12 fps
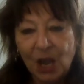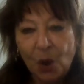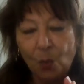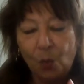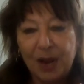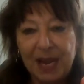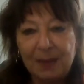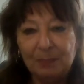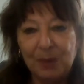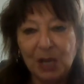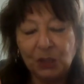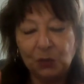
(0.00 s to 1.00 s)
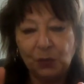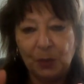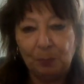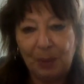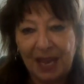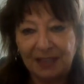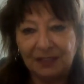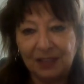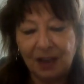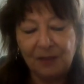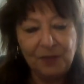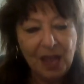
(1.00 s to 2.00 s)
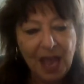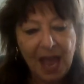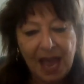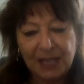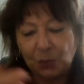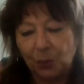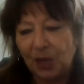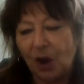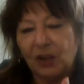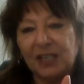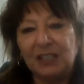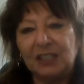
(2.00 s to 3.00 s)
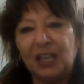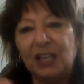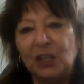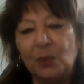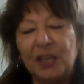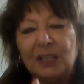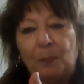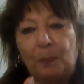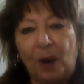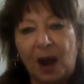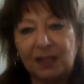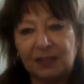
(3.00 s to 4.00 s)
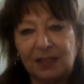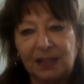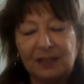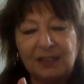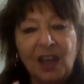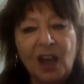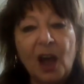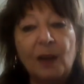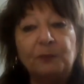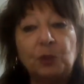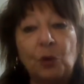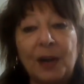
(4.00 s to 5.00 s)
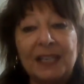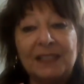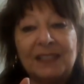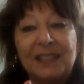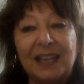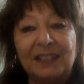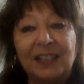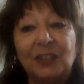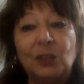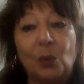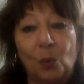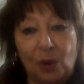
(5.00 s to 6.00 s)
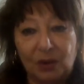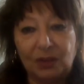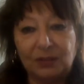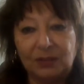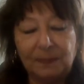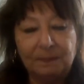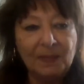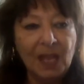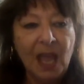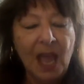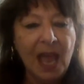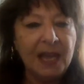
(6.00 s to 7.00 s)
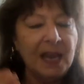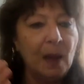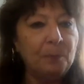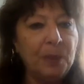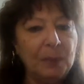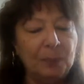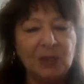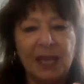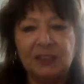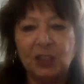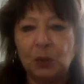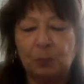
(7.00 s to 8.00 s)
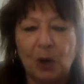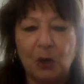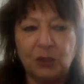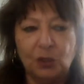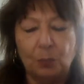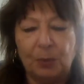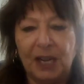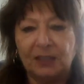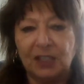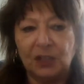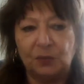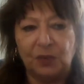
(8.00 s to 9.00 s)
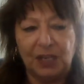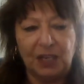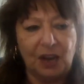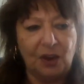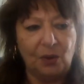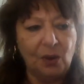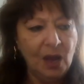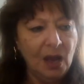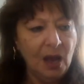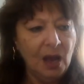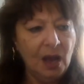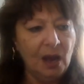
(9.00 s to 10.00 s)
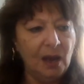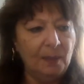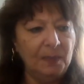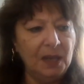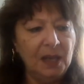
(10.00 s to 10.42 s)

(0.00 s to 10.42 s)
we must repent of as we are continuing the process of transcending the world. And now, people like this person who put out this video, um,